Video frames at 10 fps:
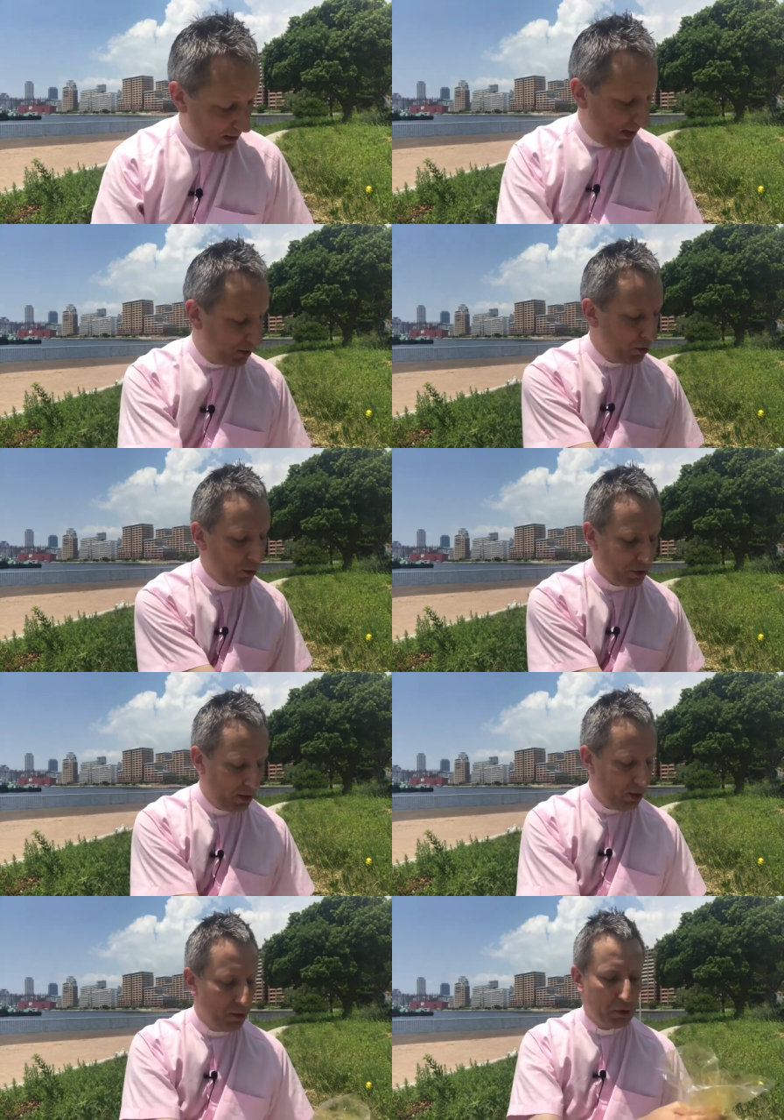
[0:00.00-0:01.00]
He is not
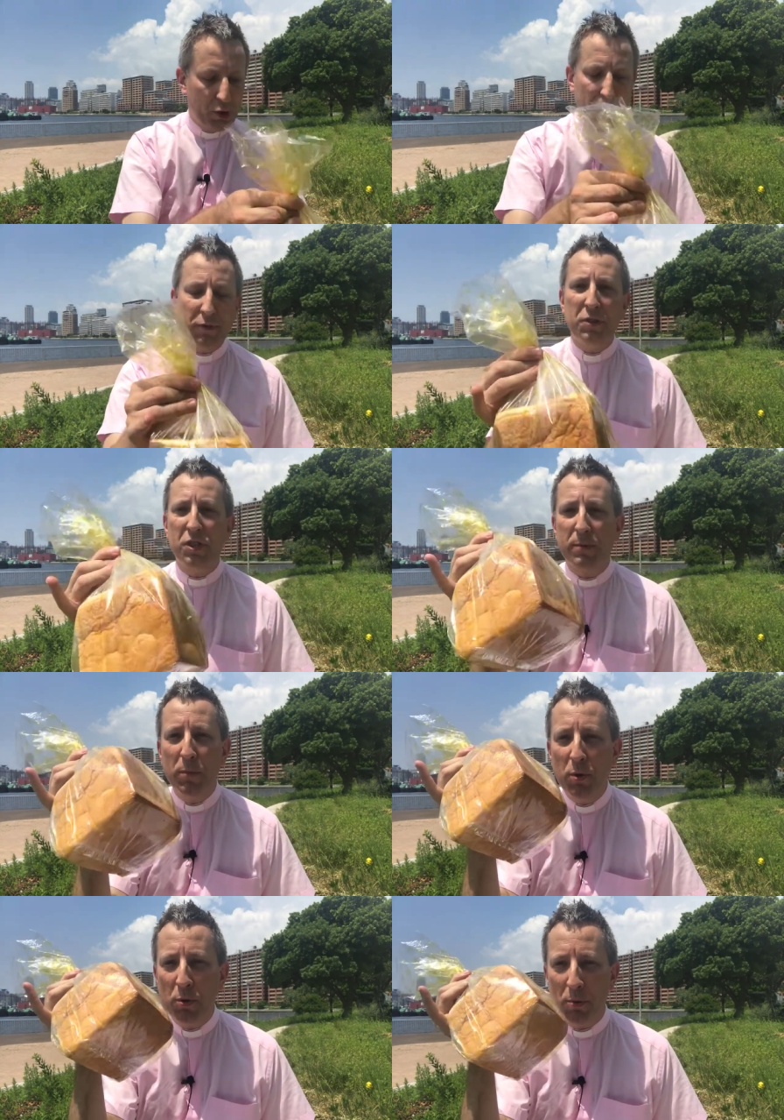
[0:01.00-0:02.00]
soft and
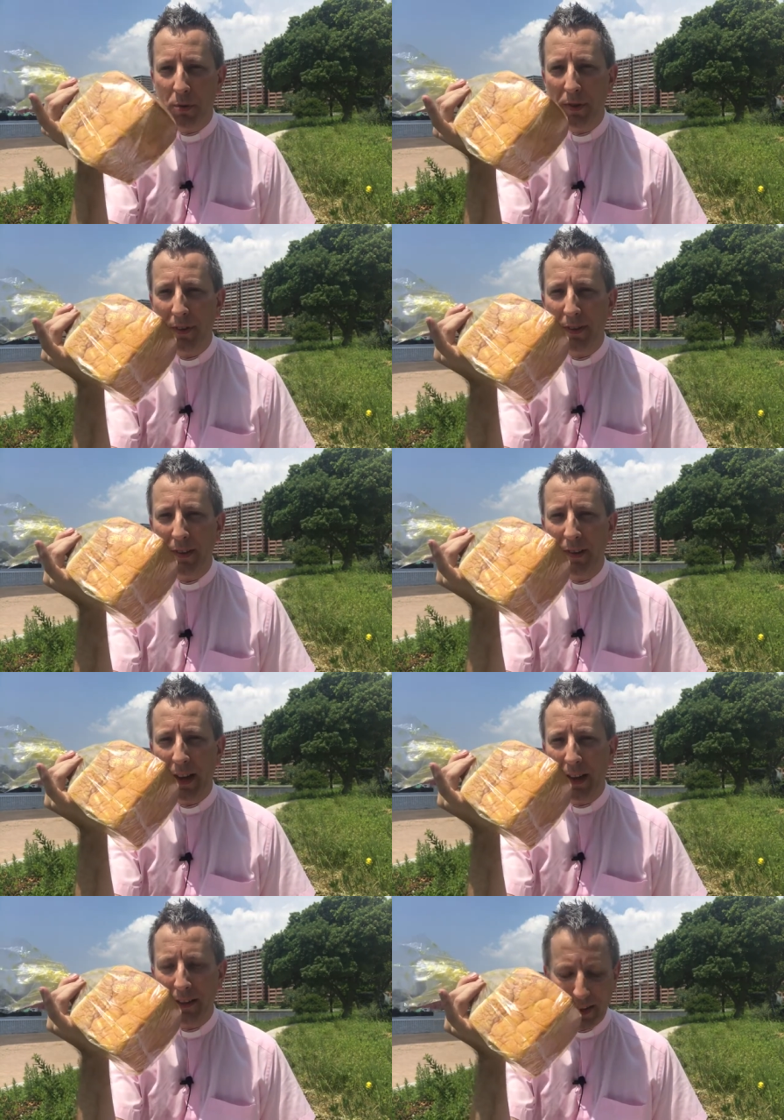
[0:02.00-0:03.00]
smooth
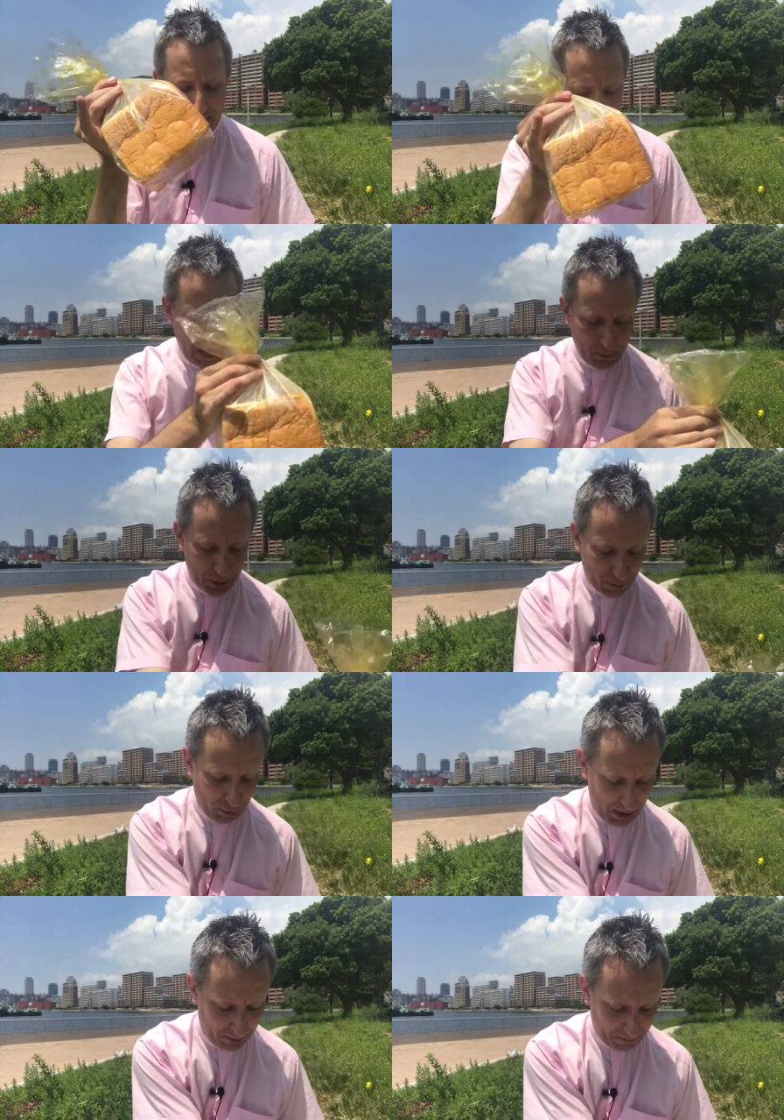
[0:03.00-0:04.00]
like this sandwich
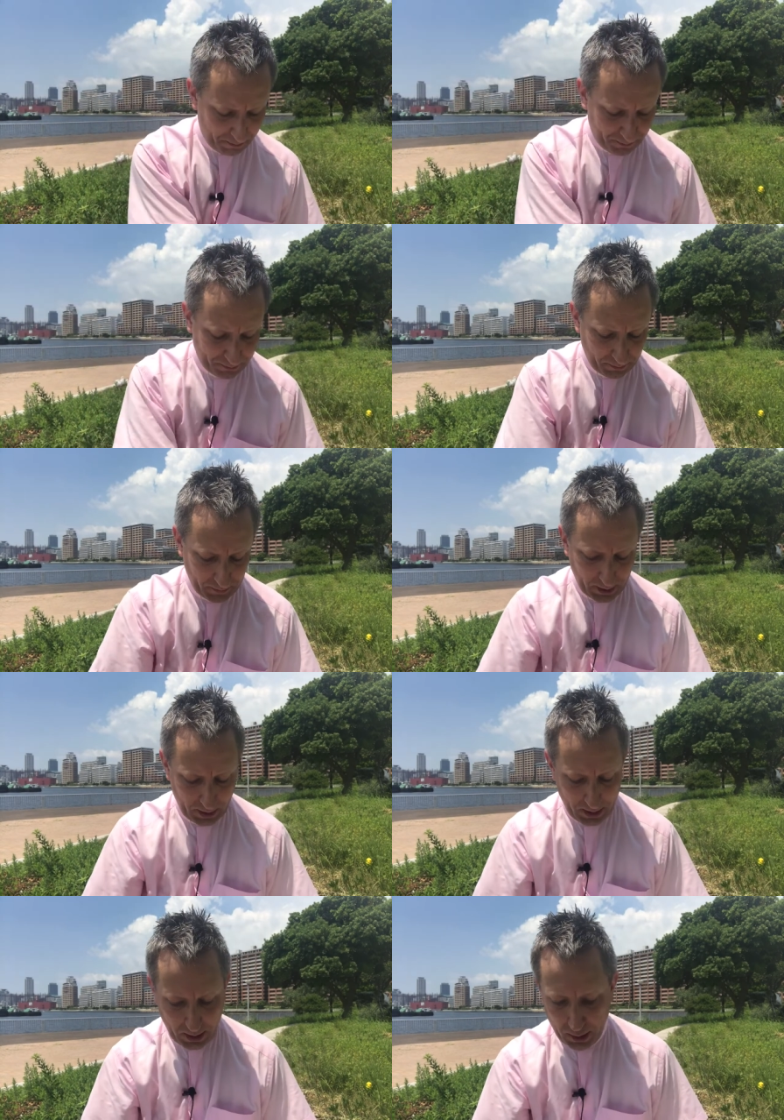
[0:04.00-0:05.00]
bread,
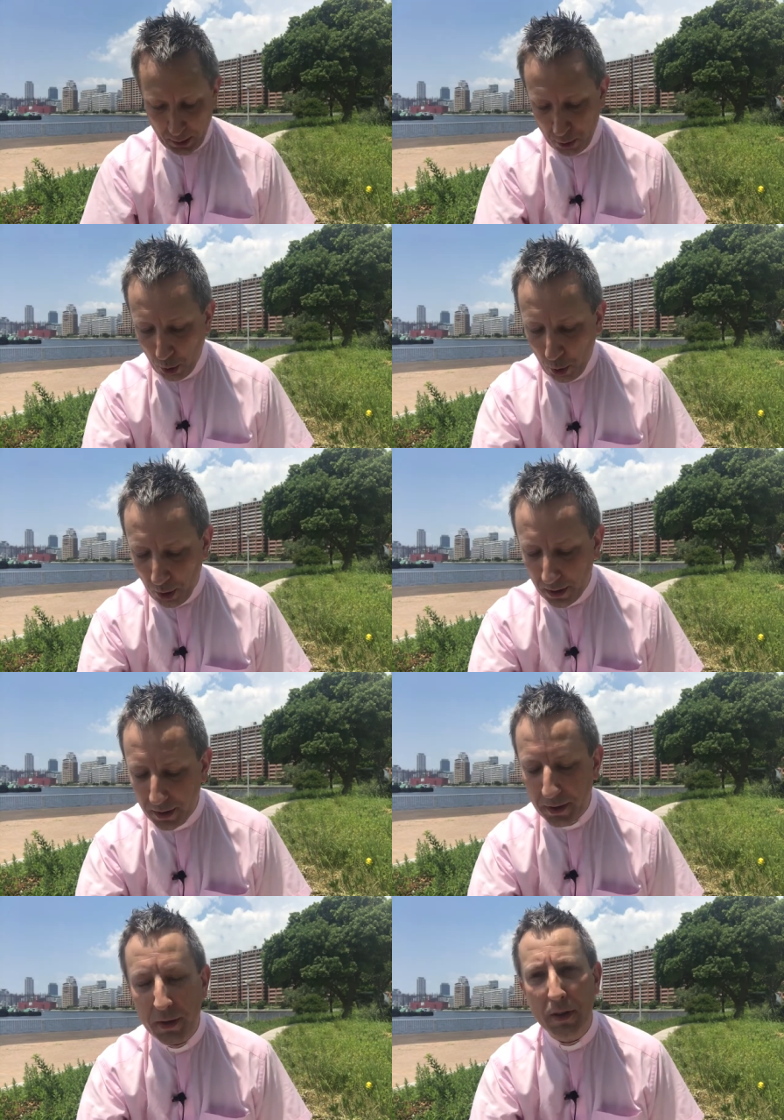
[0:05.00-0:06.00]
nor
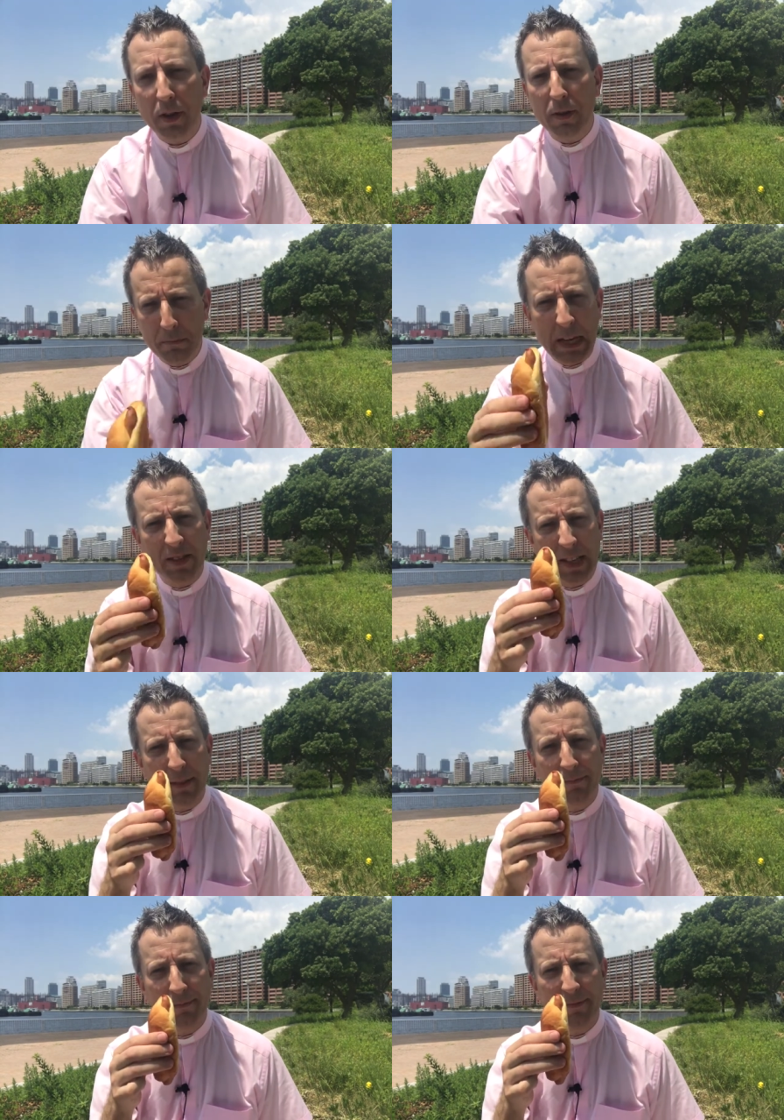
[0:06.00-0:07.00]
meaty
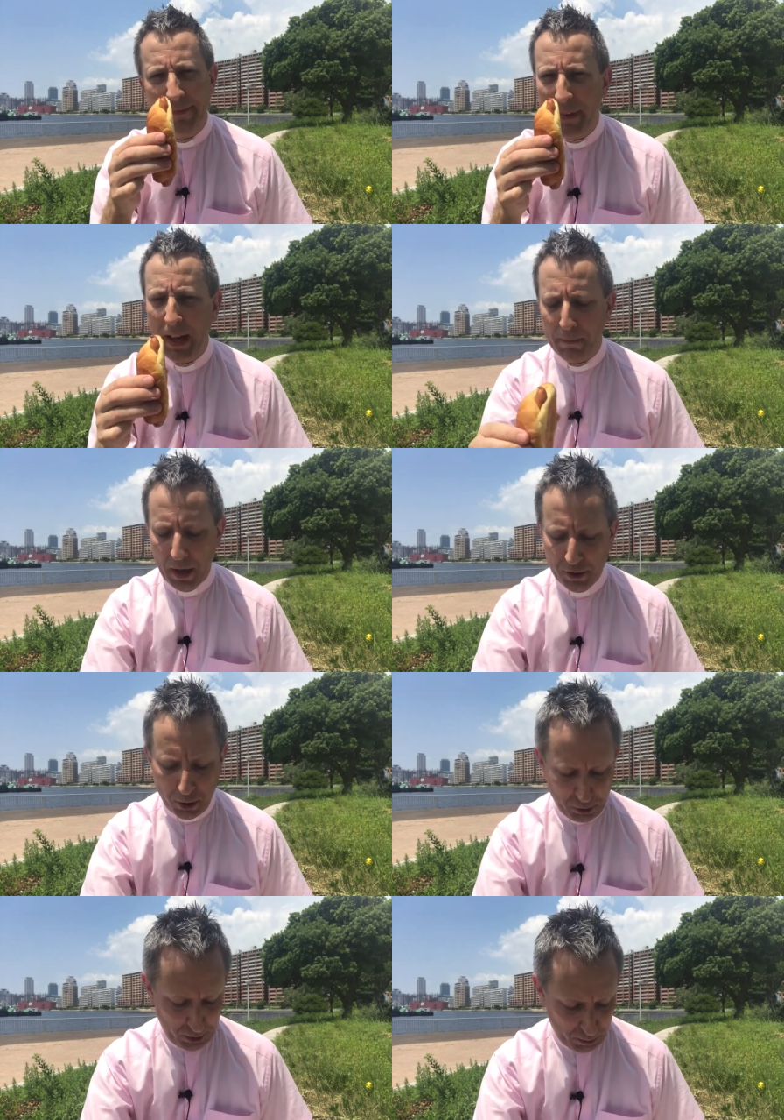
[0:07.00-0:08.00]
like my
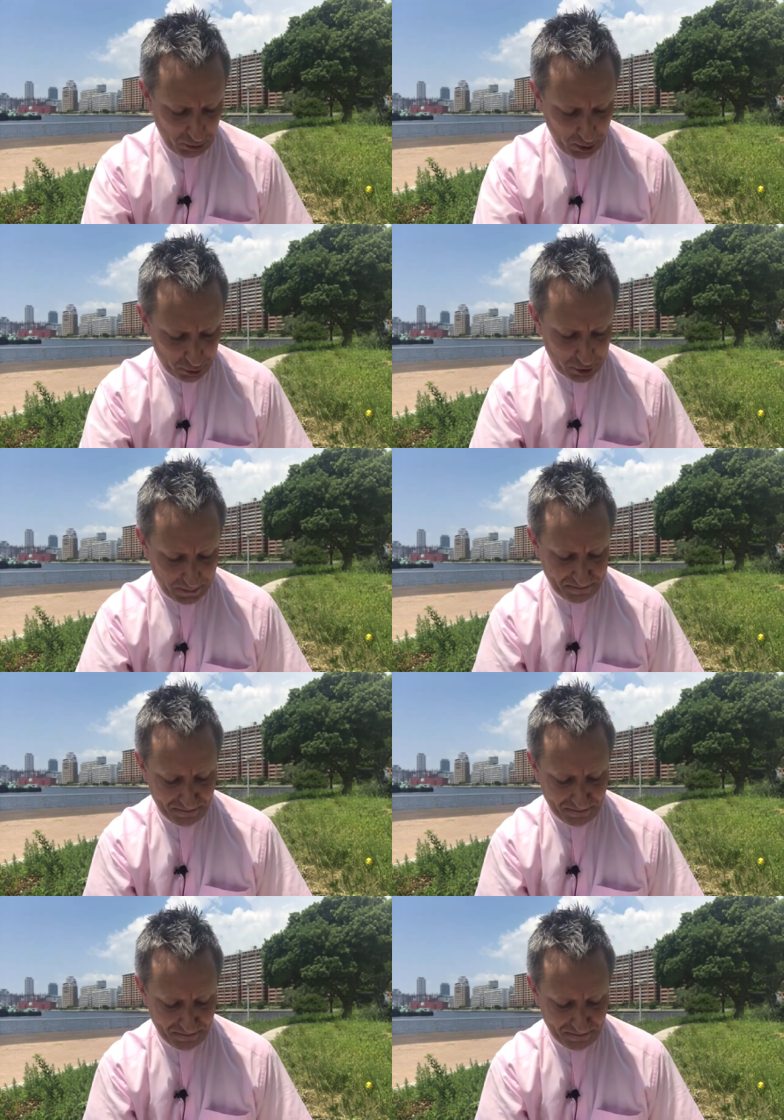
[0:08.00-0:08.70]
sausage brioche.